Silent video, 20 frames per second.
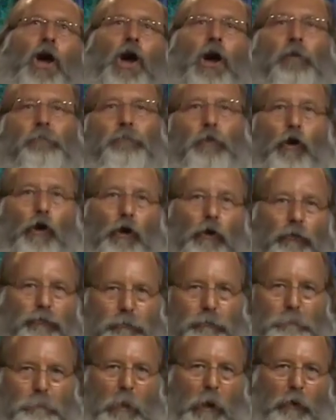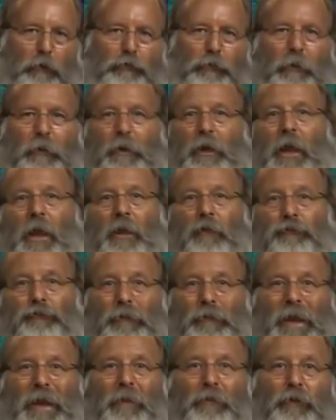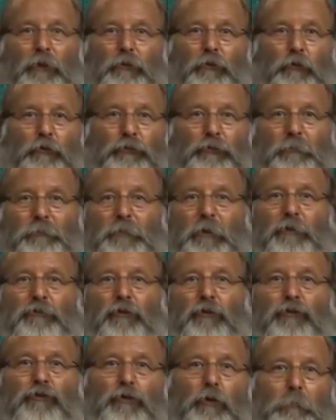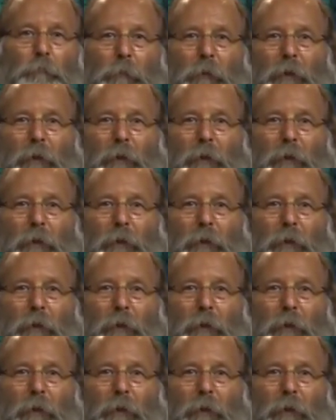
of Ernest Martin saying the crucifixion took